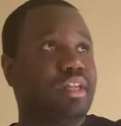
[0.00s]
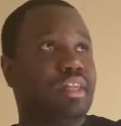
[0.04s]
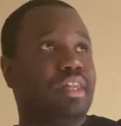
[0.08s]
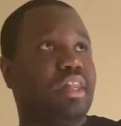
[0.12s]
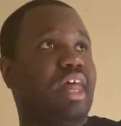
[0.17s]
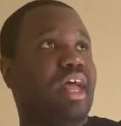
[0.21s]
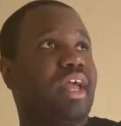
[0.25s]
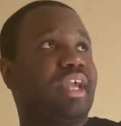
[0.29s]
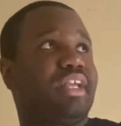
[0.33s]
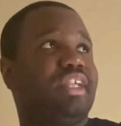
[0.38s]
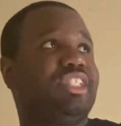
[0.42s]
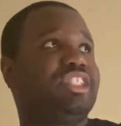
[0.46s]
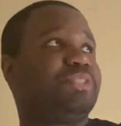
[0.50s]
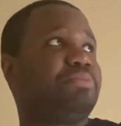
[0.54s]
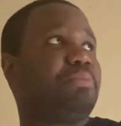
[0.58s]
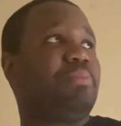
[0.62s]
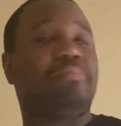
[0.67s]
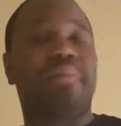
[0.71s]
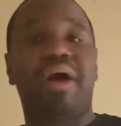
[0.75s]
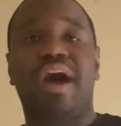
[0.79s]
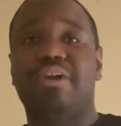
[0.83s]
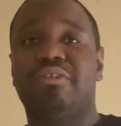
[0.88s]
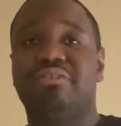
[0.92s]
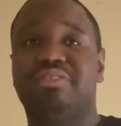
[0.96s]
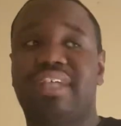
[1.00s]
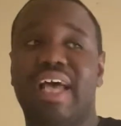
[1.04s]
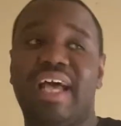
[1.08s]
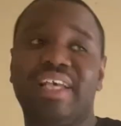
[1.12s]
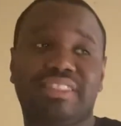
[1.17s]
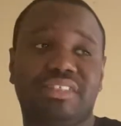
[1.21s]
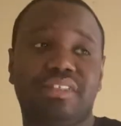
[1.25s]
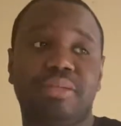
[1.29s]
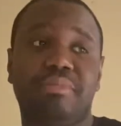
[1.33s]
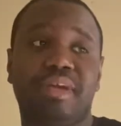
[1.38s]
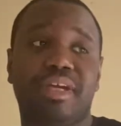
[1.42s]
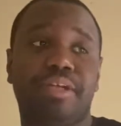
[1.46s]
Shimamoto
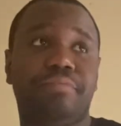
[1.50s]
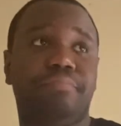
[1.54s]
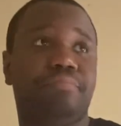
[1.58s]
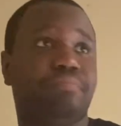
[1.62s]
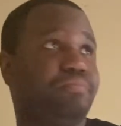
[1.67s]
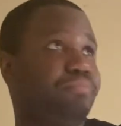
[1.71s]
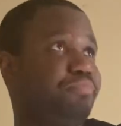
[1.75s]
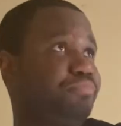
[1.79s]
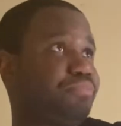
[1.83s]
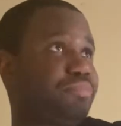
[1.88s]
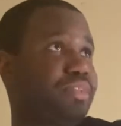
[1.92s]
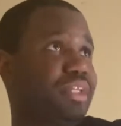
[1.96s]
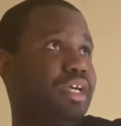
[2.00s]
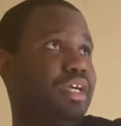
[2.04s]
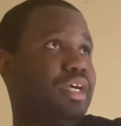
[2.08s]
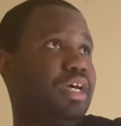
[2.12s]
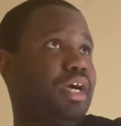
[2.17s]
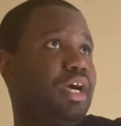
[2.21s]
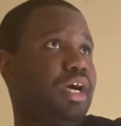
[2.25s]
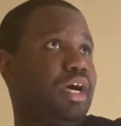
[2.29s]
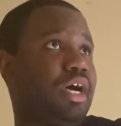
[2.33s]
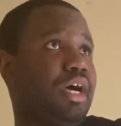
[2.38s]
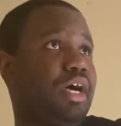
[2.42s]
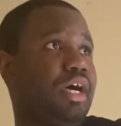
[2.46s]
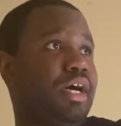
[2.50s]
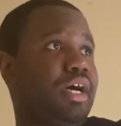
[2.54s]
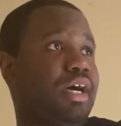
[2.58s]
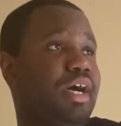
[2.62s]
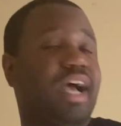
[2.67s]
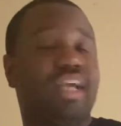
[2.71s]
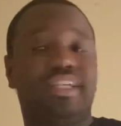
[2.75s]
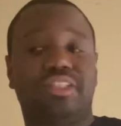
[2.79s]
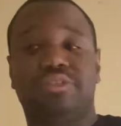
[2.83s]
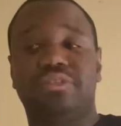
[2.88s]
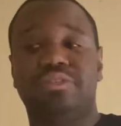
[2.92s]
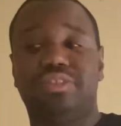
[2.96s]
Testament,
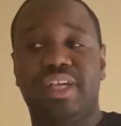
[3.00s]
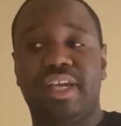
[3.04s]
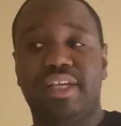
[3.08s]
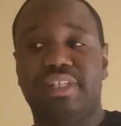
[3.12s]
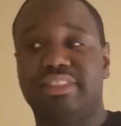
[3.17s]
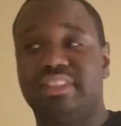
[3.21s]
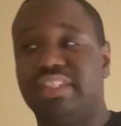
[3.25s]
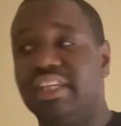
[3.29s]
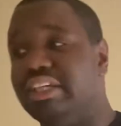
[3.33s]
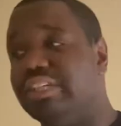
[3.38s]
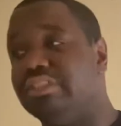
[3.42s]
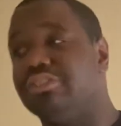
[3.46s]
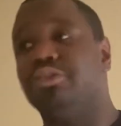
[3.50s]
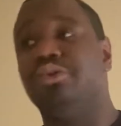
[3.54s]
High School DxD,